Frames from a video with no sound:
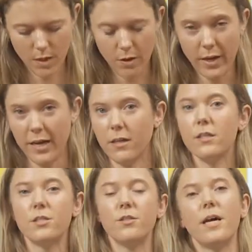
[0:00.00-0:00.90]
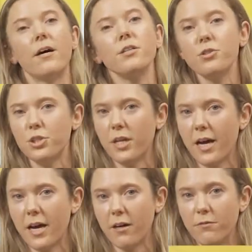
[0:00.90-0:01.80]
Okay, so now you should
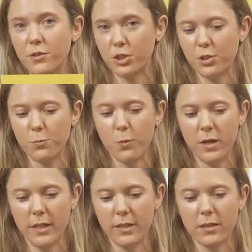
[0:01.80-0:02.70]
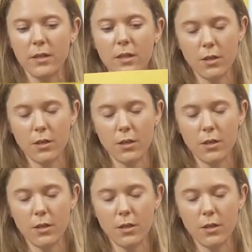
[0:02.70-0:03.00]
have just one